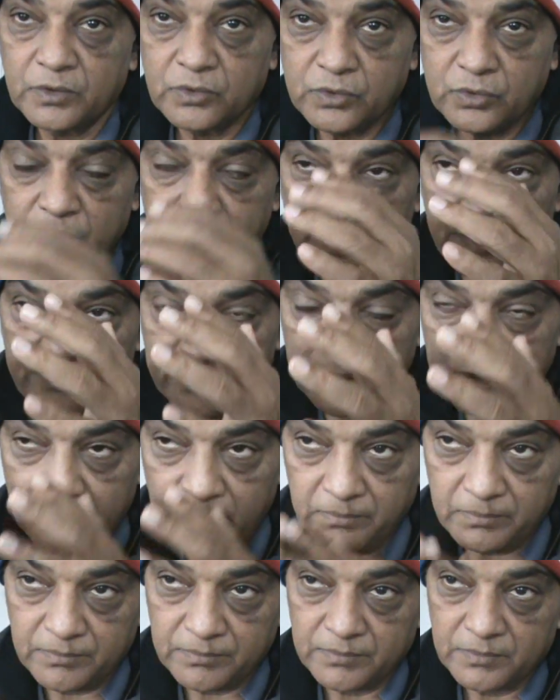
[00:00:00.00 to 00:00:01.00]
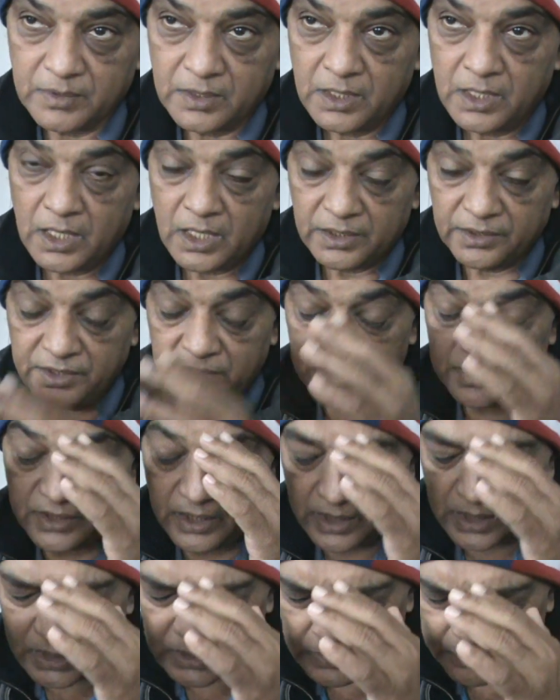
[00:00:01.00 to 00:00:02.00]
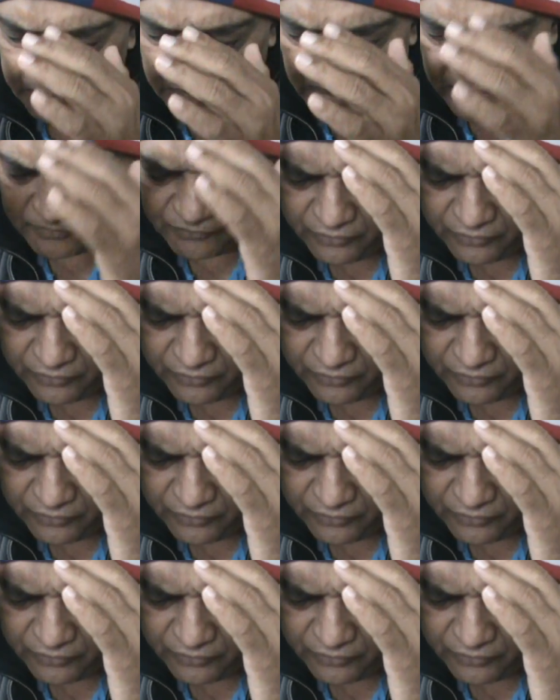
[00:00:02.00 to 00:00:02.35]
to give to him. This is the respect